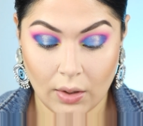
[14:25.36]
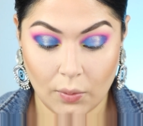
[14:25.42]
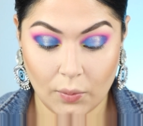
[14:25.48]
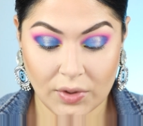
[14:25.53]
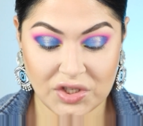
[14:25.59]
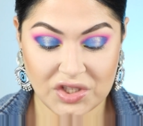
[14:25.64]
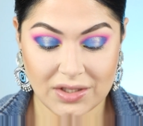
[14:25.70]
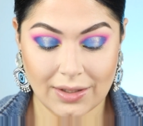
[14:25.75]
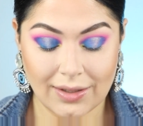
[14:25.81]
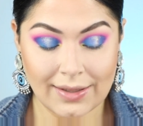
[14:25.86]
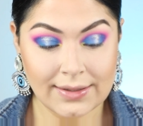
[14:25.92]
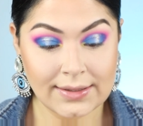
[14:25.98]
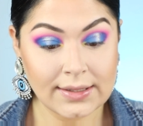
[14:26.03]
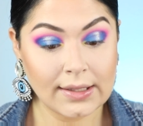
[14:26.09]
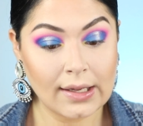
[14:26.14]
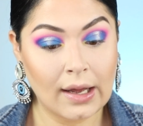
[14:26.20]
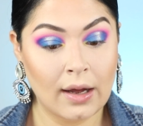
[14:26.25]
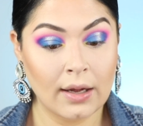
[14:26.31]
Which
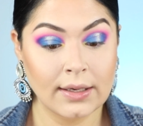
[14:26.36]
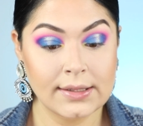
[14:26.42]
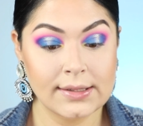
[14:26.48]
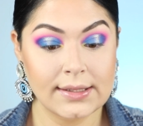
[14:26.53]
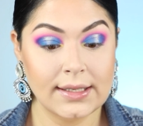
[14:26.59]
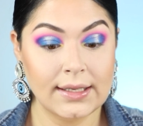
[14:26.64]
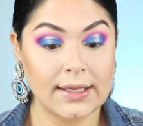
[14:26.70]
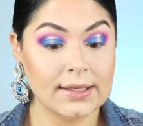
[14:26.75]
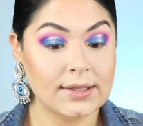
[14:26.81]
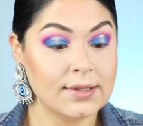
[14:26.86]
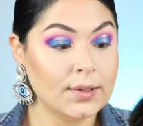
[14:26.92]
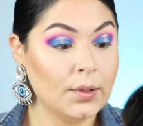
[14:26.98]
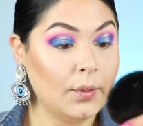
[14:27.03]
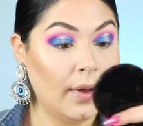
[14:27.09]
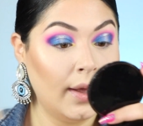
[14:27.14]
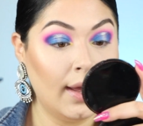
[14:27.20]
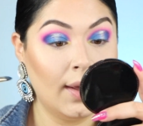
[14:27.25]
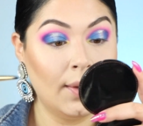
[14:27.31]
it's honestly, it's
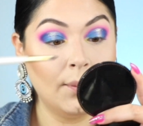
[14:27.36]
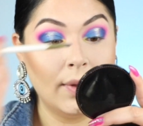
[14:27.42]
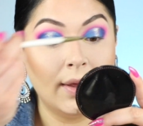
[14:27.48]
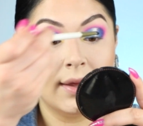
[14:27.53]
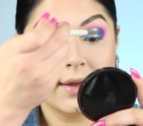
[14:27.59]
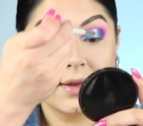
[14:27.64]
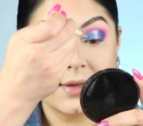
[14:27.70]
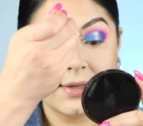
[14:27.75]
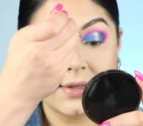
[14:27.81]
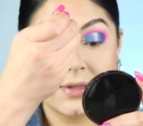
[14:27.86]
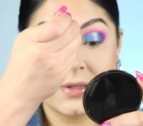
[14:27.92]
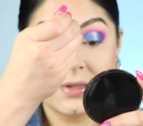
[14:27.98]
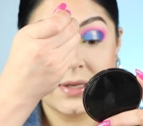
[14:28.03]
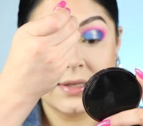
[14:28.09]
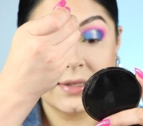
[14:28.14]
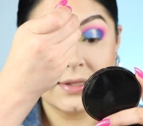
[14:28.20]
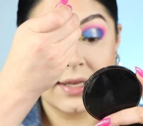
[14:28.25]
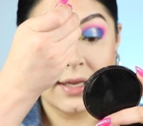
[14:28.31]
okay because
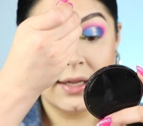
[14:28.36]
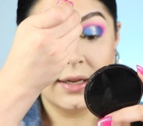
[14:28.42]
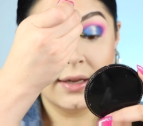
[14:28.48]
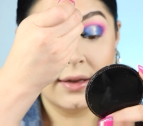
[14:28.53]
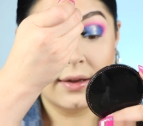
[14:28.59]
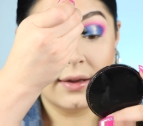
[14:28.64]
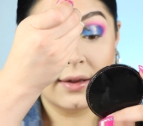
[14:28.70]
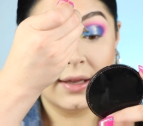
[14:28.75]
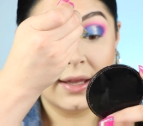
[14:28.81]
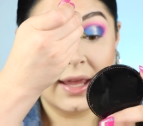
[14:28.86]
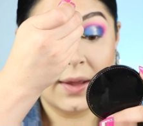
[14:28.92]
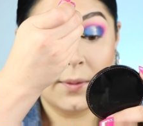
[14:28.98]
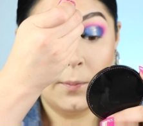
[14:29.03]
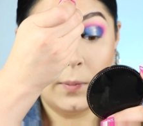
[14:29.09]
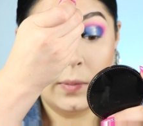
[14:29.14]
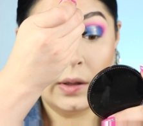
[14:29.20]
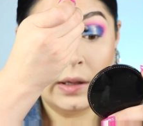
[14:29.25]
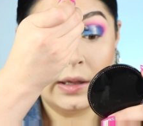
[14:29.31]
it's gonna
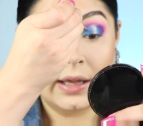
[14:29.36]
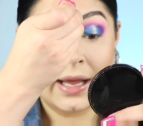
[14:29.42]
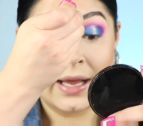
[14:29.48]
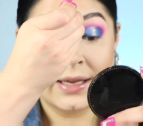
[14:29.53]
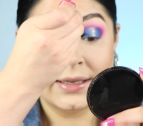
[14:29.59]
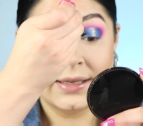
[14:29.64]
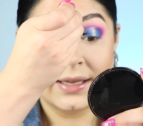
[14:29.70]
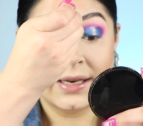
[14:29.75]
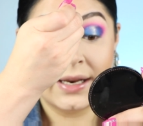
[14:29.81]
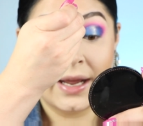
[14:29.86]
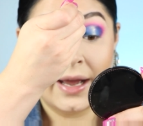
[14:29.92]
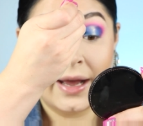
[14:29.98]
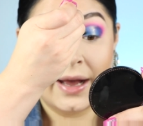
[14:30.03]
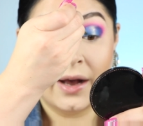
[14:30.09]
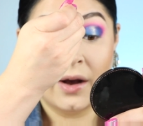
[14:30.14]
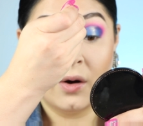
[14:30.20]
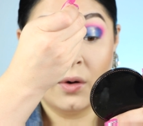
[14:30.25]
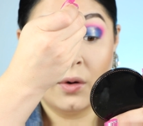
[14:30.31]
get blended
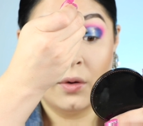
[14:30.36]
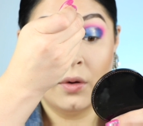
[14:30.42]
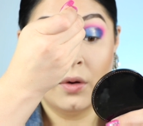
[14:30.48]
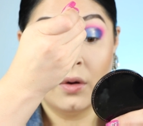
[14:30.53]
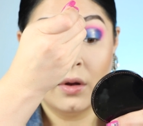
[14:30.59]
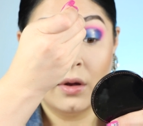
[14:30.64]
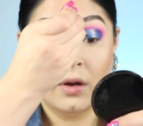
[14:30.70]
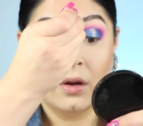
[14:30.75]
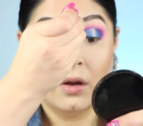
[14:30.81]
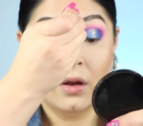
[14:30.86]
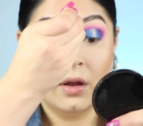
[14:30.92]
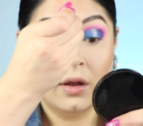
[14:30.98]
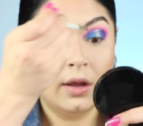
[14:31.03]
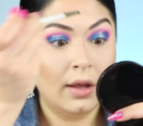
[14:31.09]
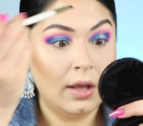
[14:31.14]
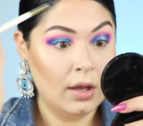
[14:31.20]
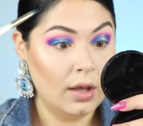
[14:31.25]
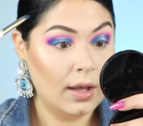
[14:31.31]
out.
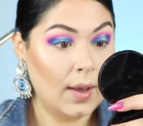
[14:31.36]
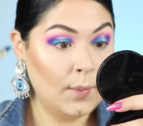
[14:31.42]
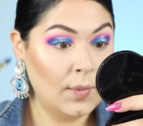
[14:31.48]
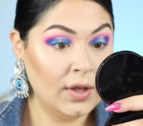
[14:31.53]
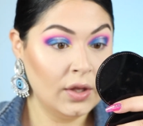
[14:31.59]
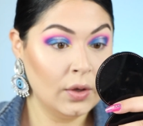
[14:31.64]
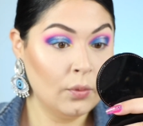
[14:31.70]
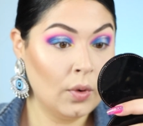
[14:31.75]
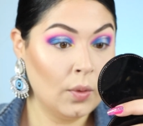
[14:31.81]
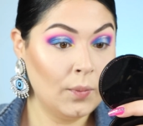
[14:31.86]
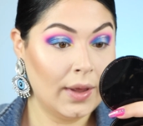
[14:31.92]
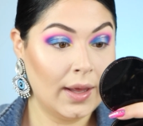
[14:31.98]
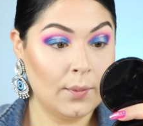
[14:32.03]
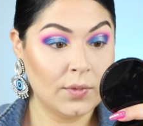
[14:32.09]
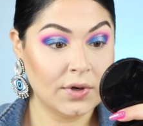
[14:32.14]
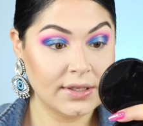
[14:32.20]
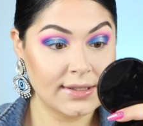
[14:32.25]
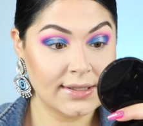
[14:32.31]
I mean, you won't be
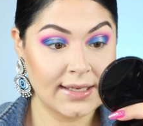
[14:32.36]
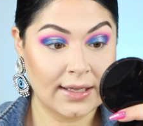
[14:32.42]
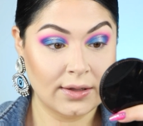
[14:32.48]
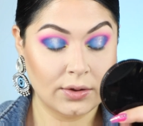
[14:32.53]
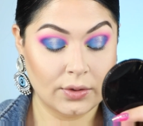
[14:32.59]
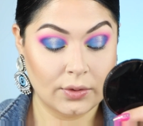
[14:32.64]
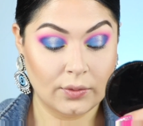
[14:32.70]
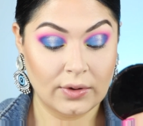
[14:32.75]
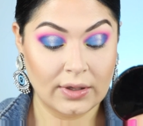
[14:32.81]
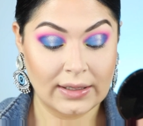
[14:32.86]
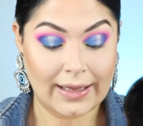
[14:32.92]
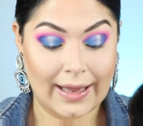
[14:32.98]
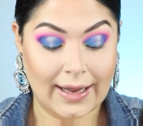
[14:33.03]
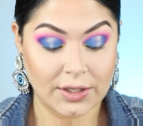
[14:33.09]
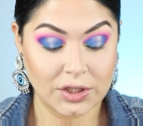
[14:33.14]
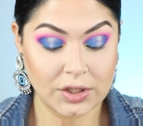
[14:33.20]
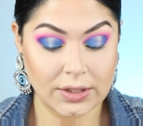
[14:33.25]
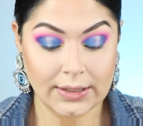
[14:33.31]
able to see it through the
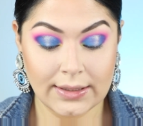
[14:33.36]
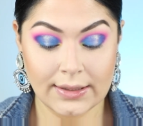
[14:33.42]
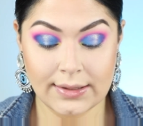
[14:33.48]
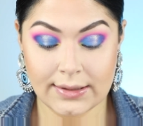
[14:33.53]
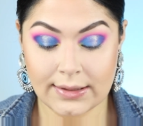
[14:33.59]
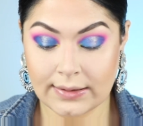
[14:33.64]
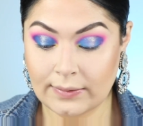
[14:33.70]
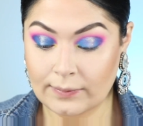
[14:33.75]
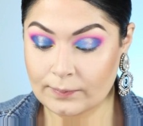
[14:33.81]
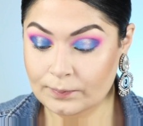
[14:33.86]
lashes.